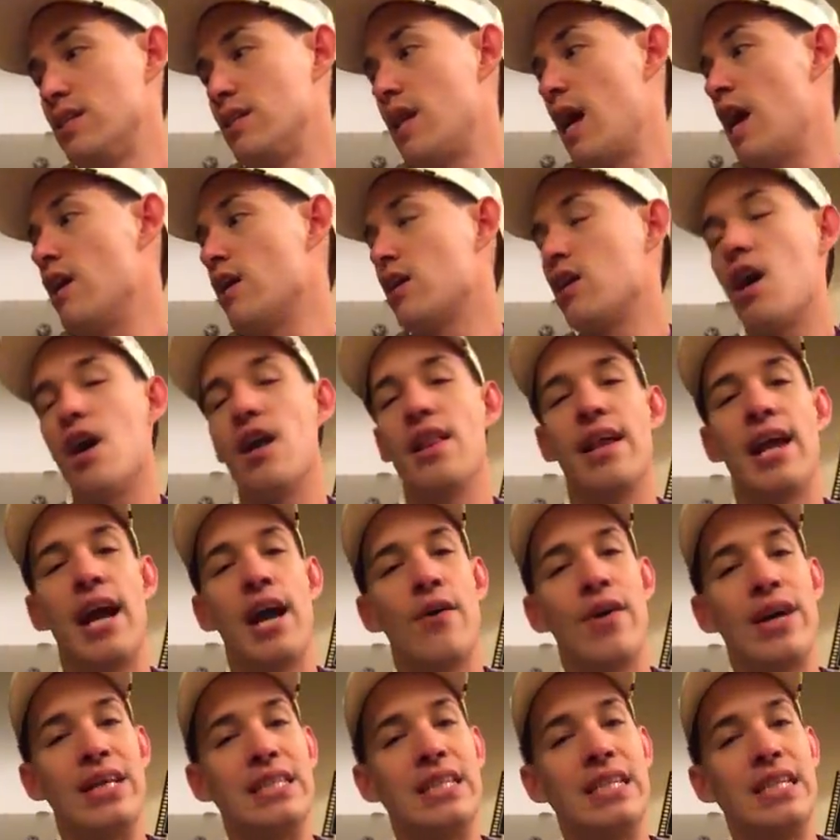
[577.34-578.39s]
how
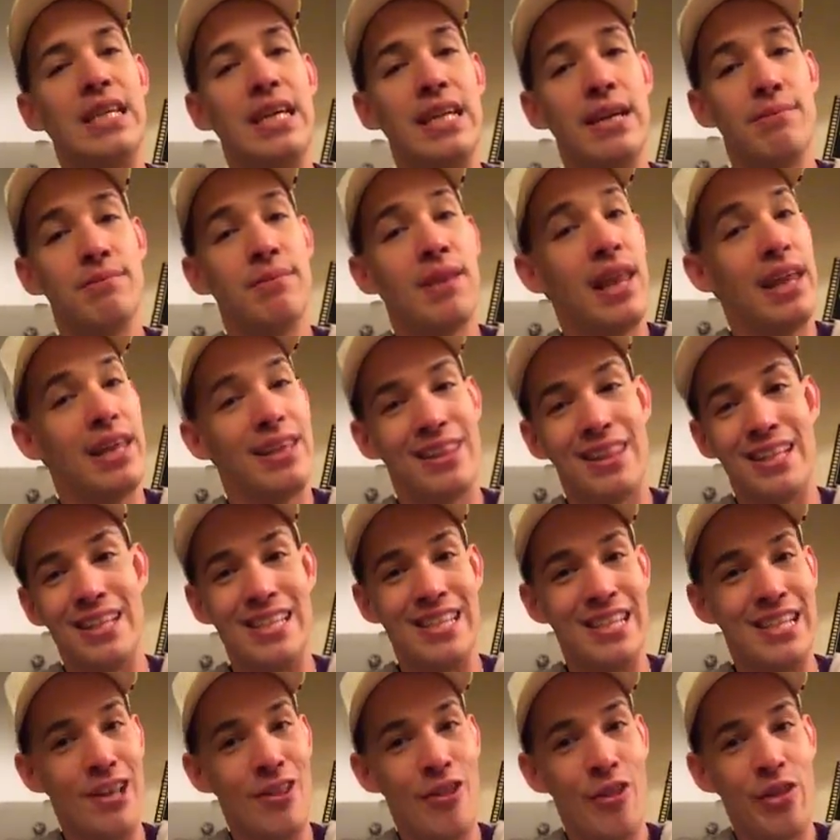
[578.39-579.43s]
I that's
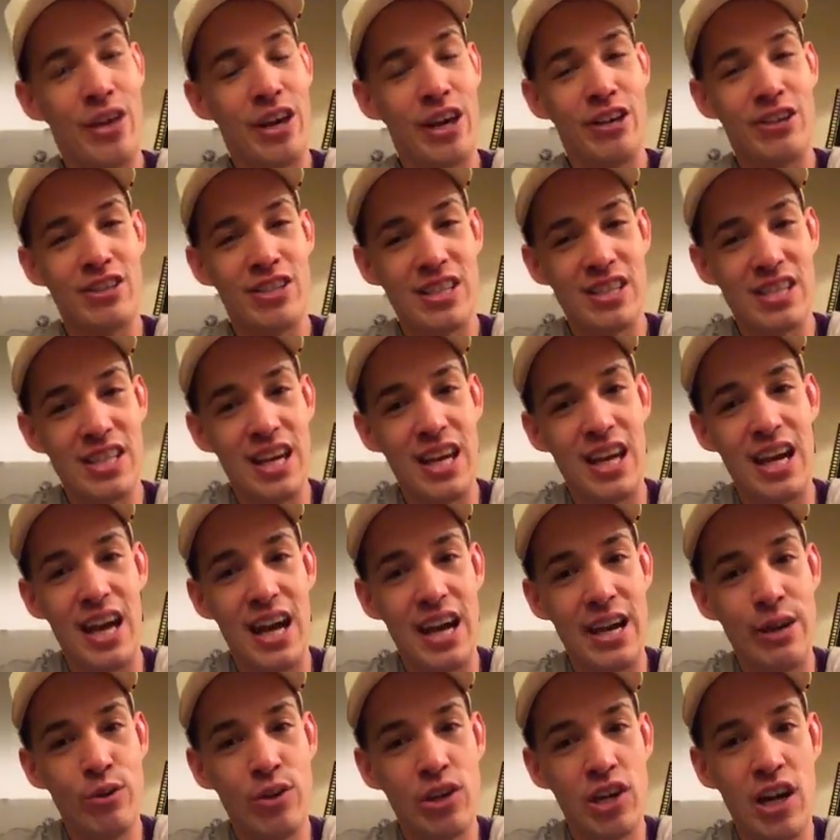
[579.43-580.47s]
another thing I used to say.
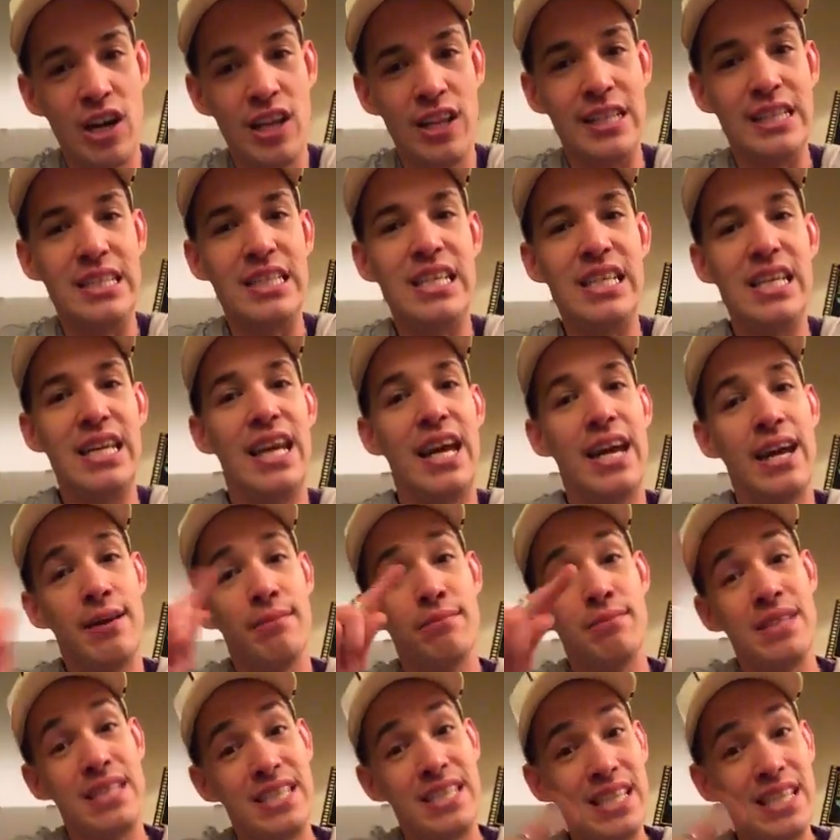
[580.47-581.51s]
I will call it
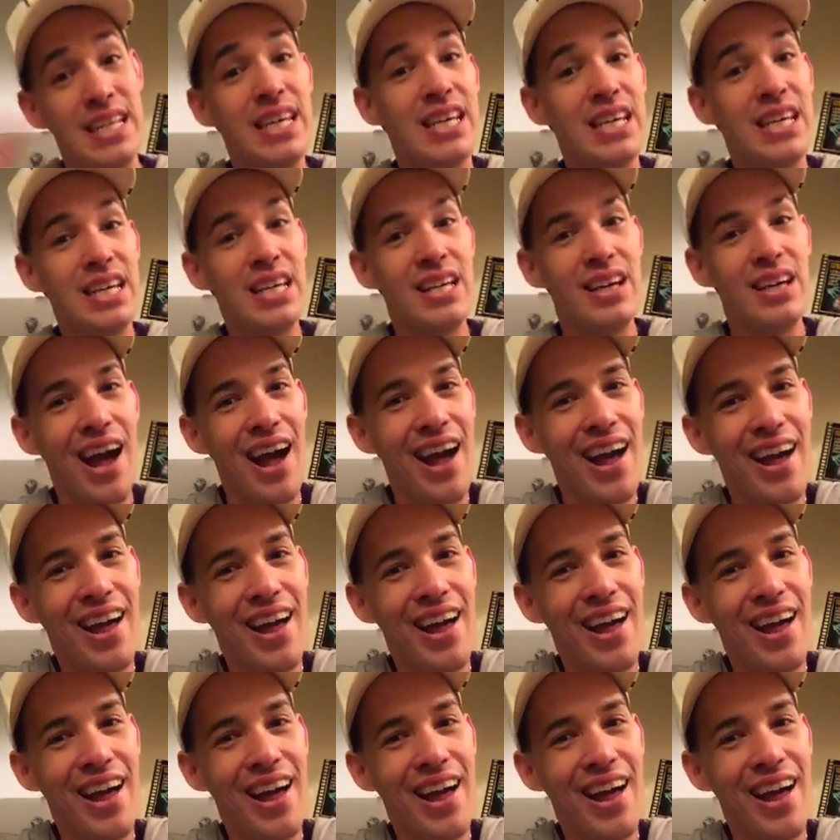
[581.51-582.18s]
TMC,